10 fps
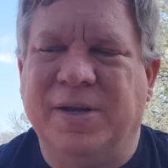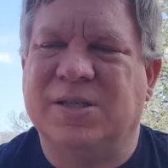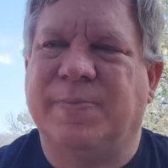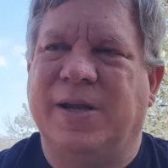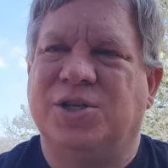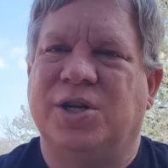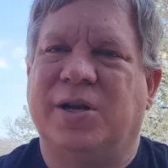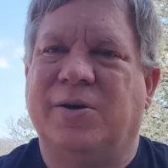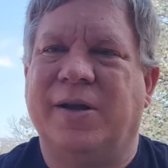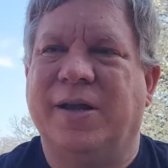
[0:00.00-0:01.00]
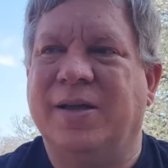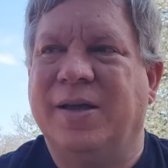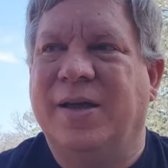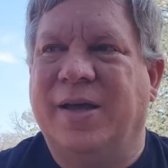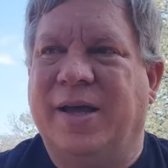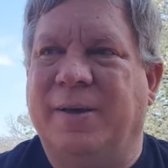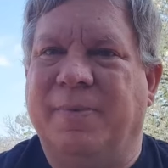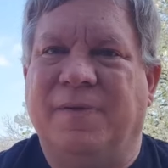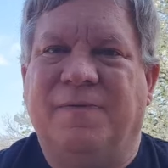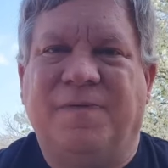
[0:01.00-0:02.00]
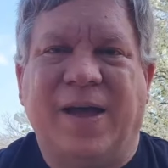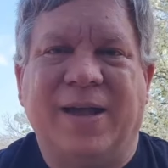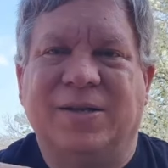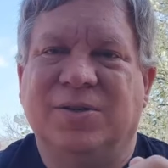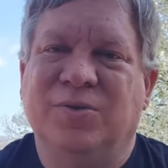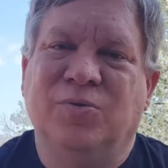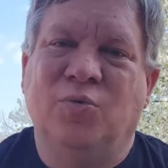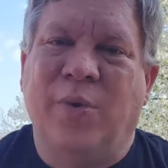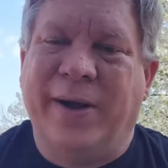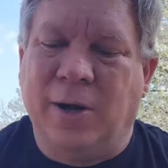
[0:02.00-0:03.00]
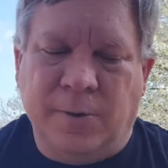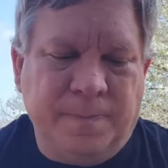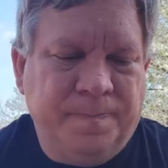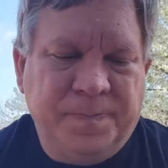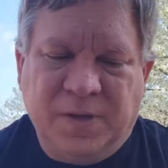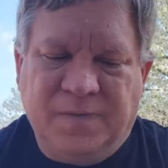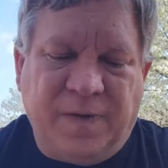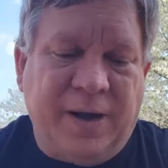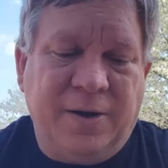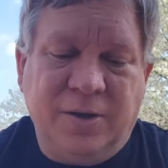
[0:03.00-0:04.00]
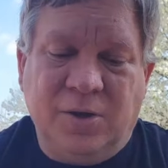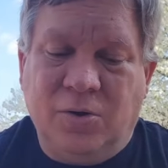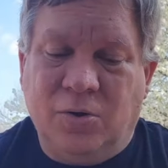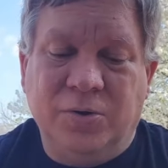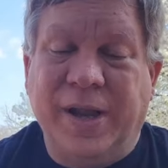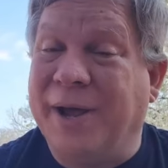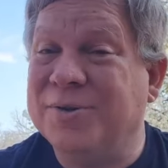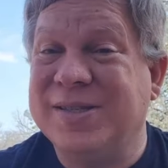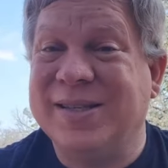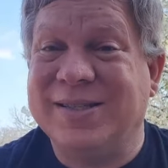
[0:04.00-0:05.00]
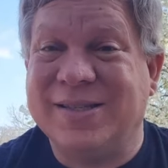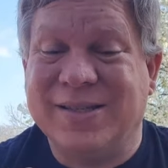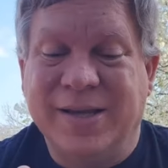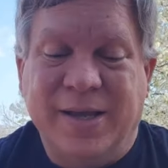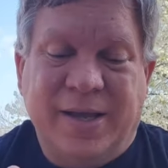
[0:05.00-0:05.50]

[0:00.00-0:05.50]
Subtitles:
expansion area. In fact, where Fire in the Hole now sits,